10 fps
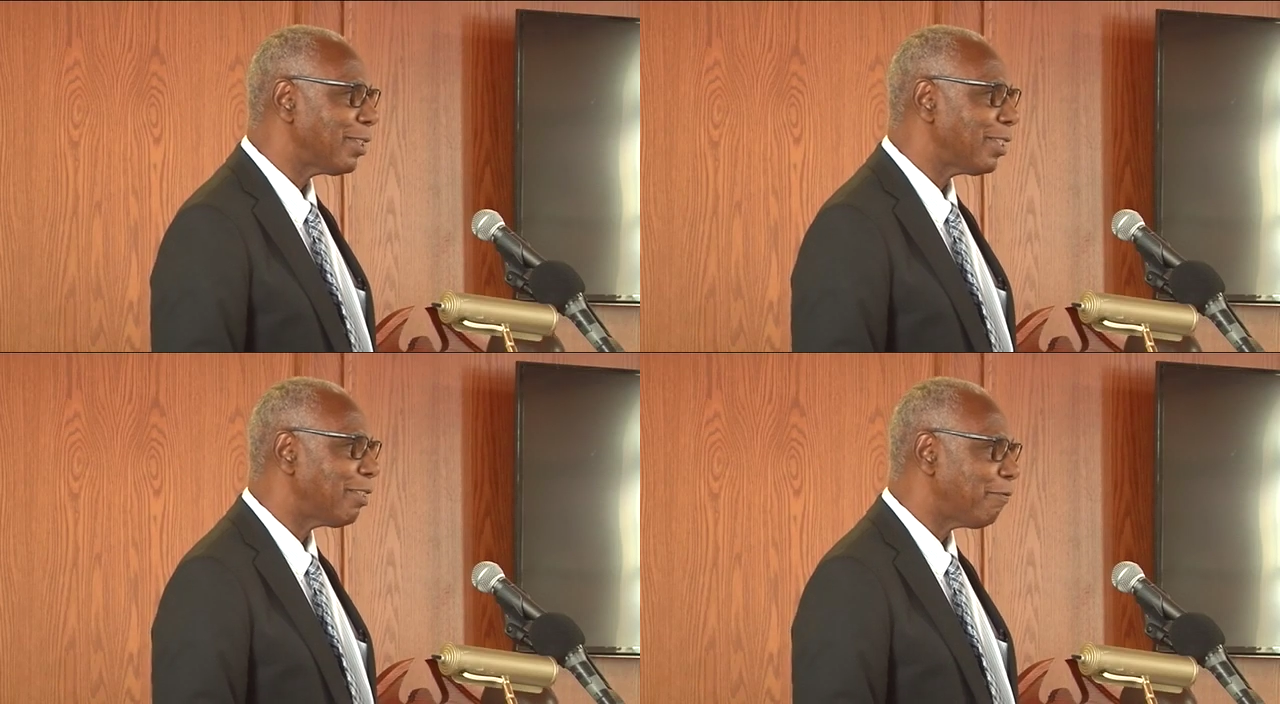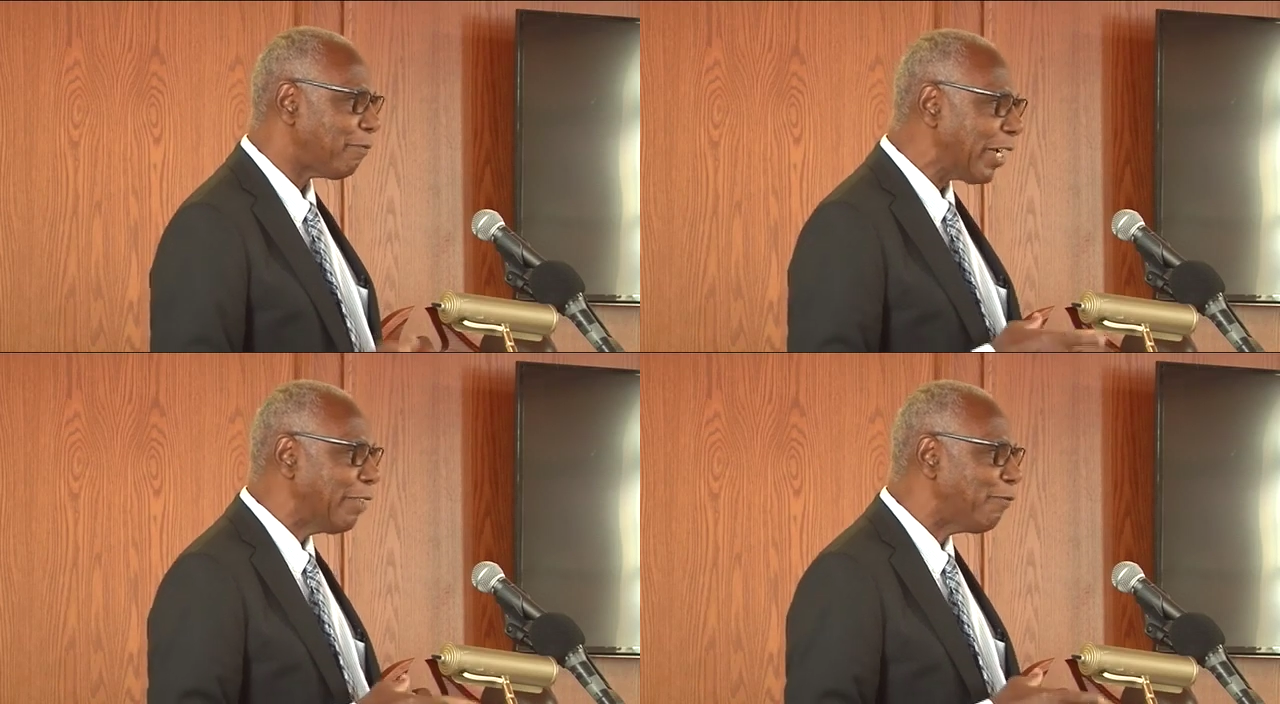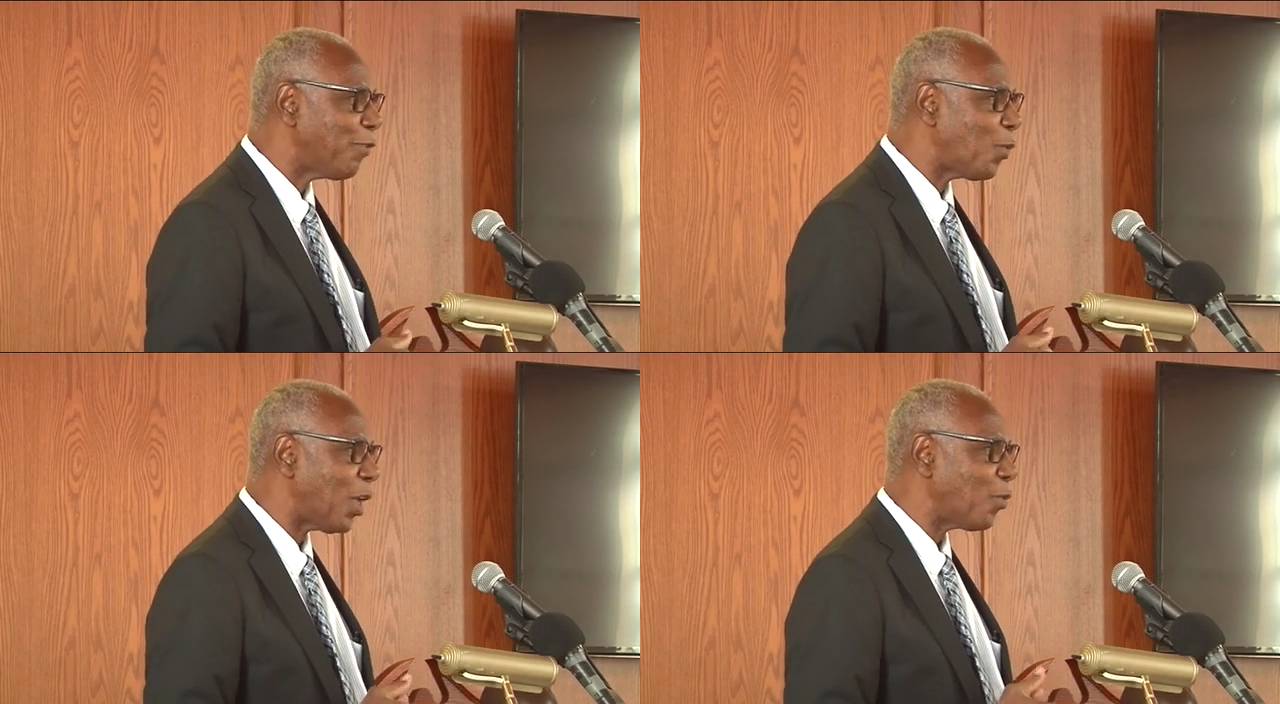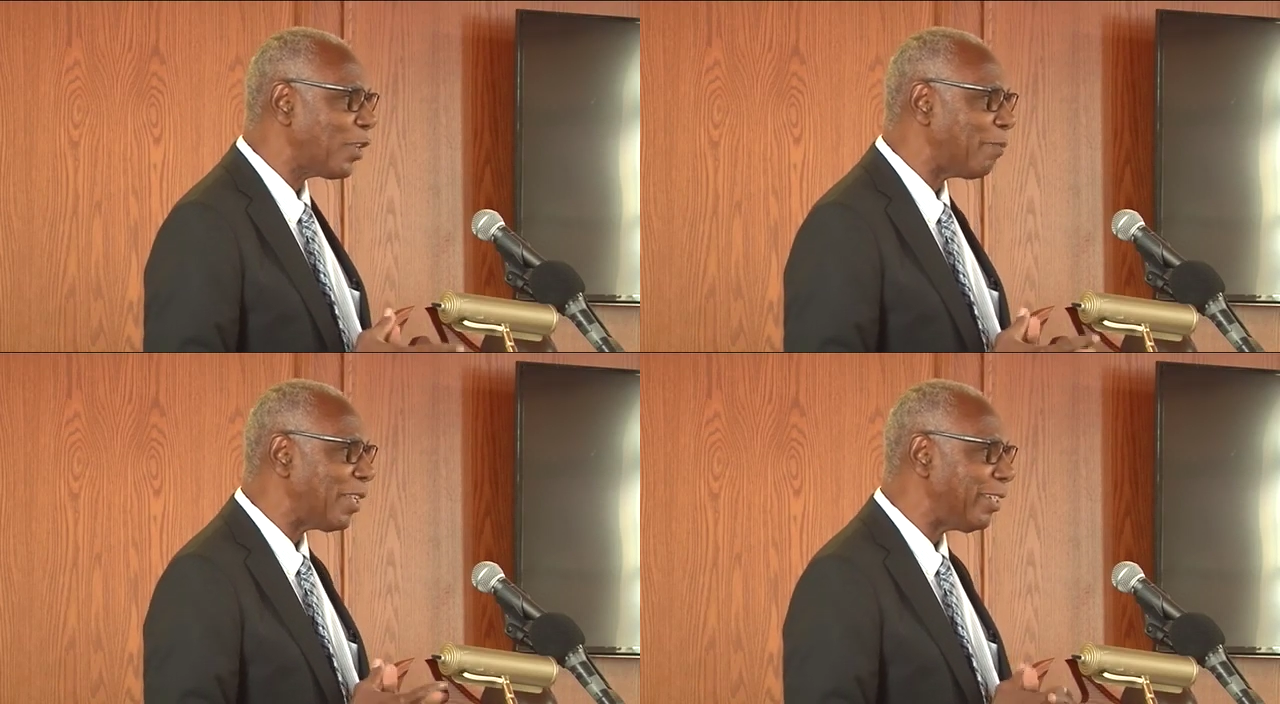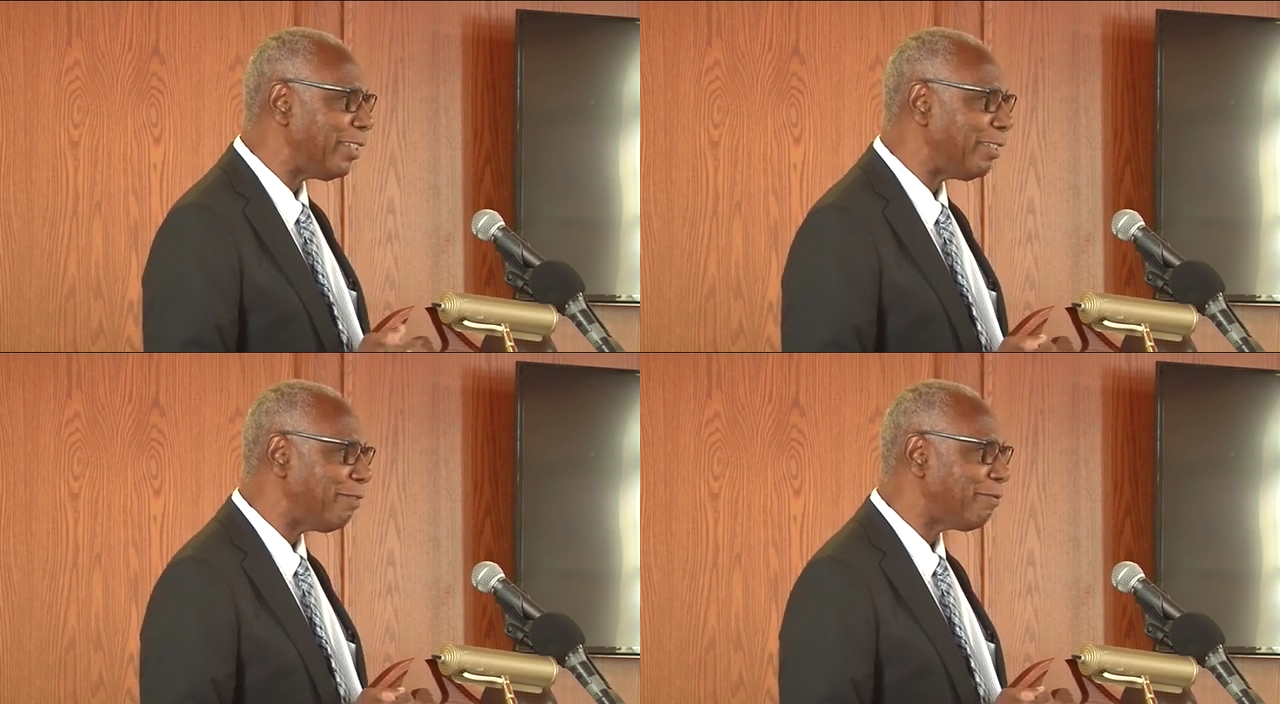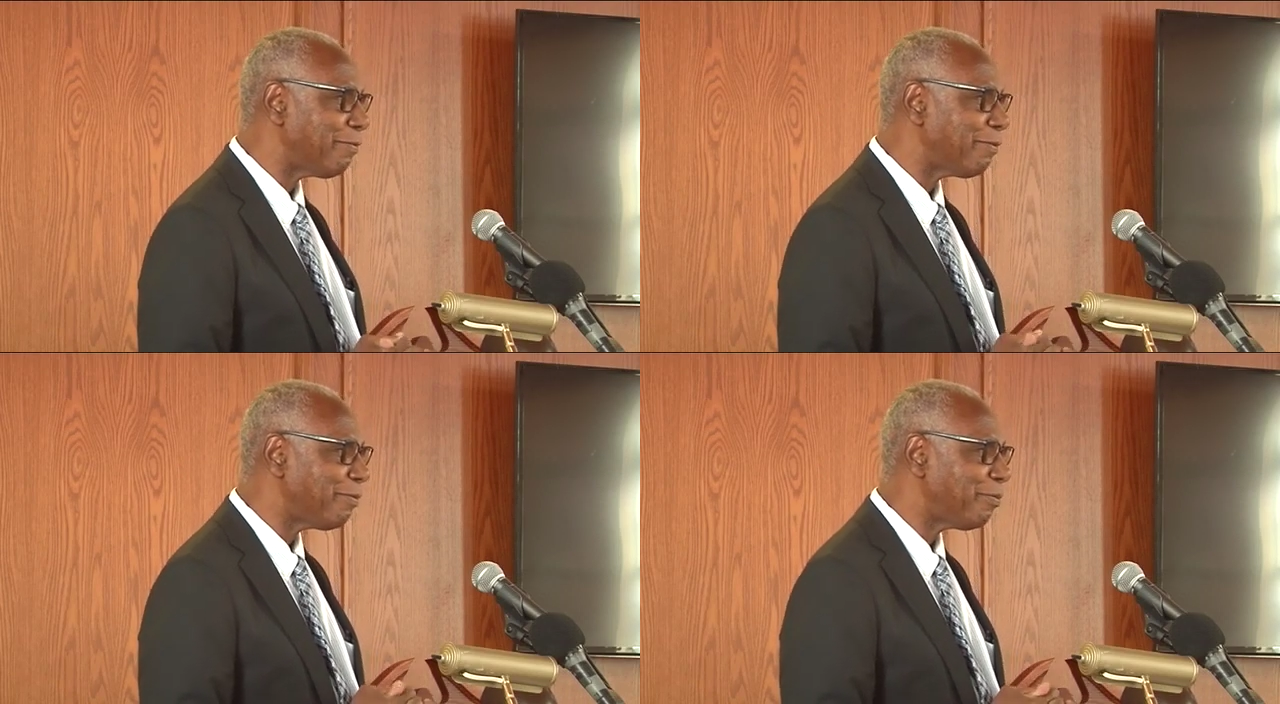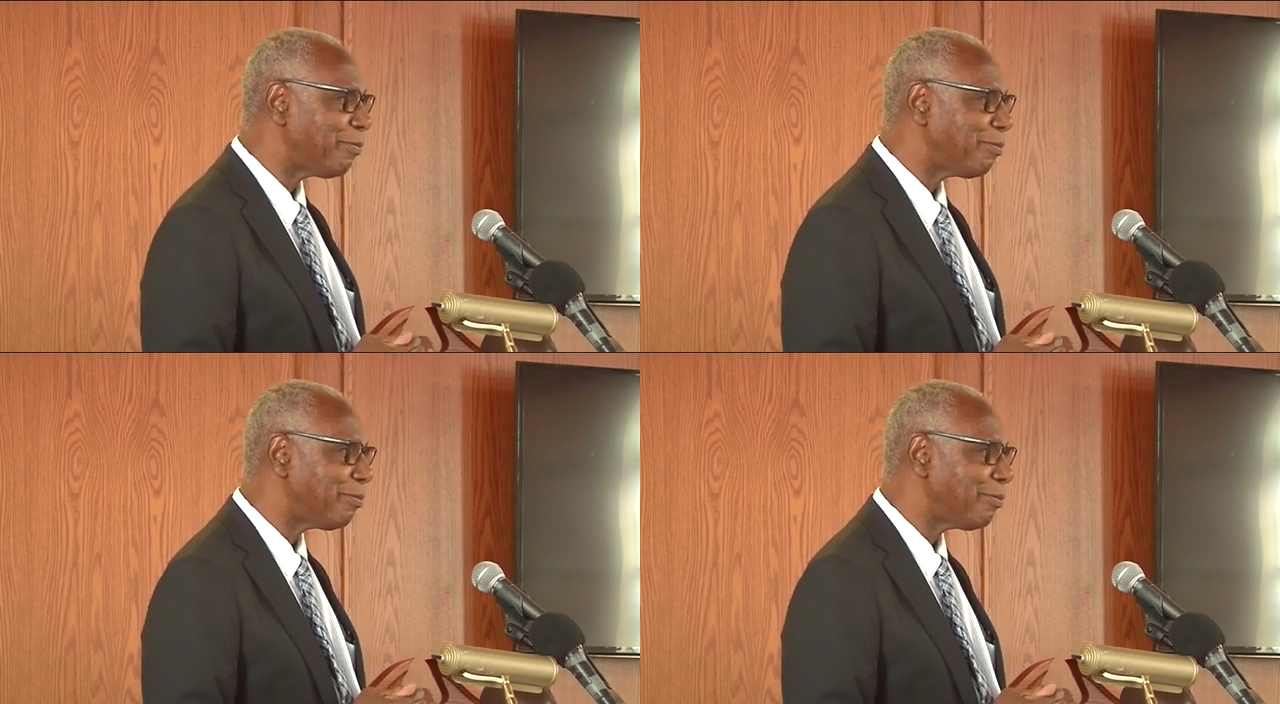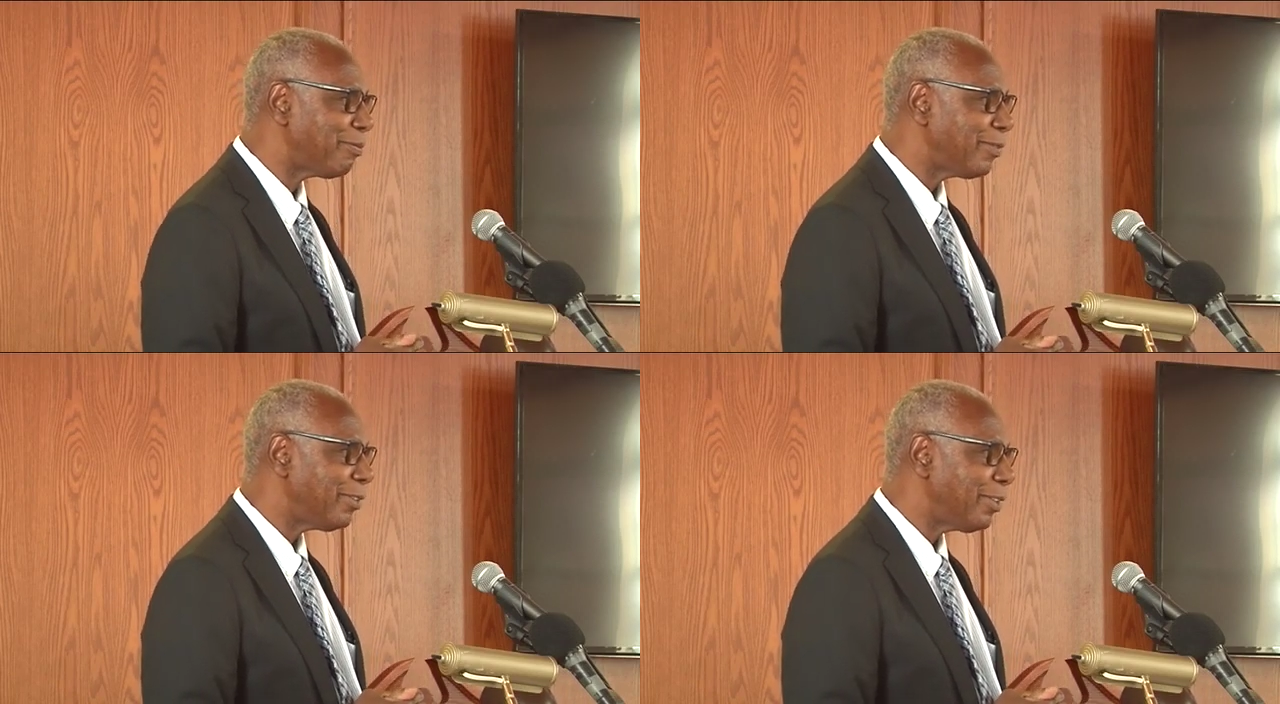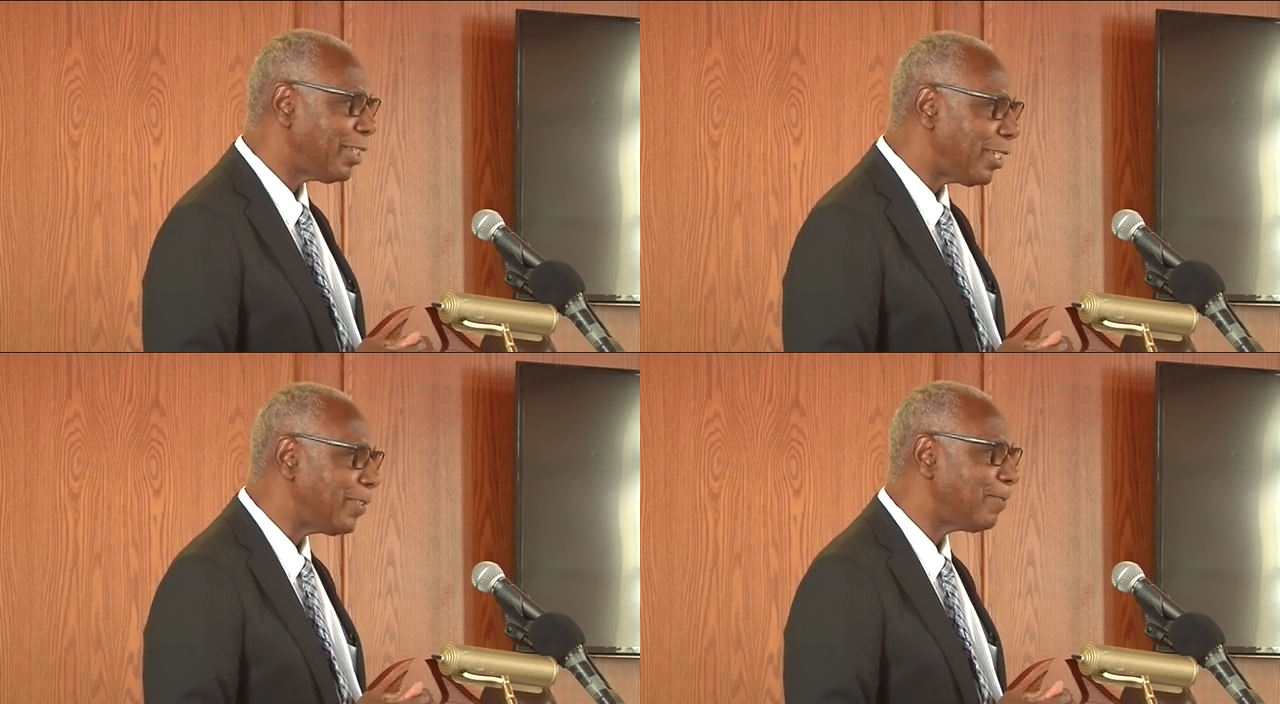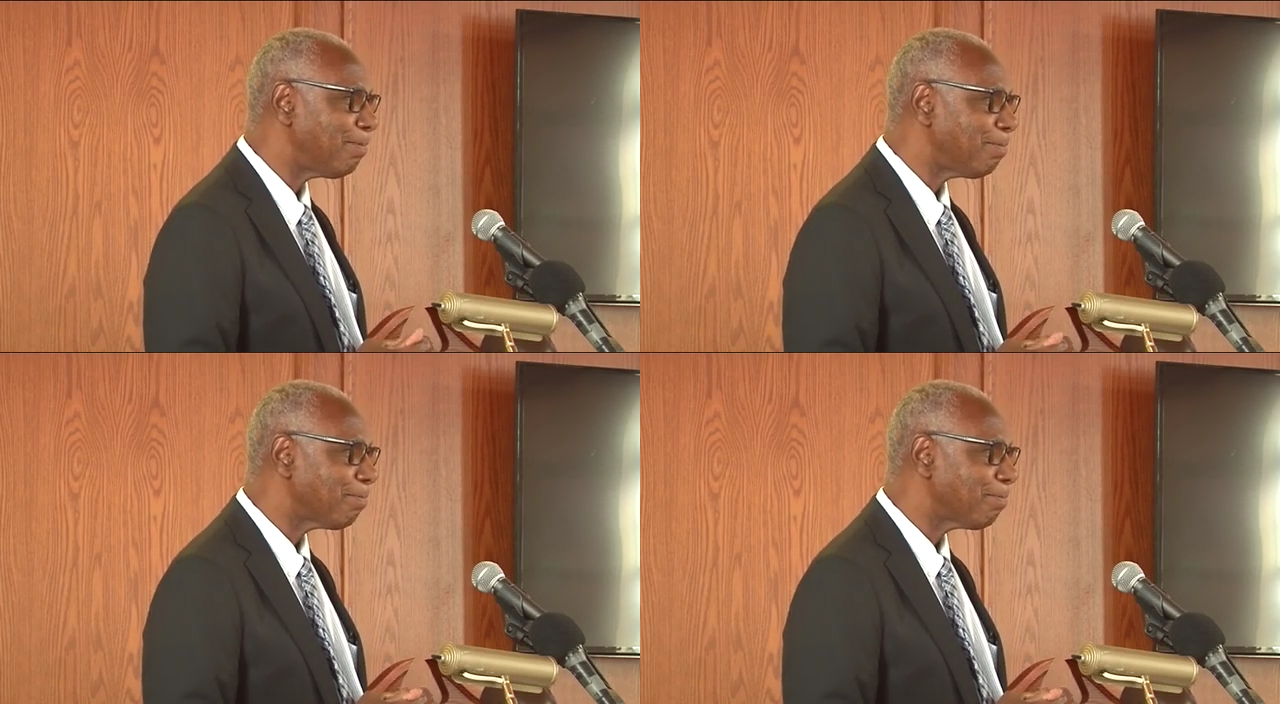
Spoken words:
and fight for what we believe in.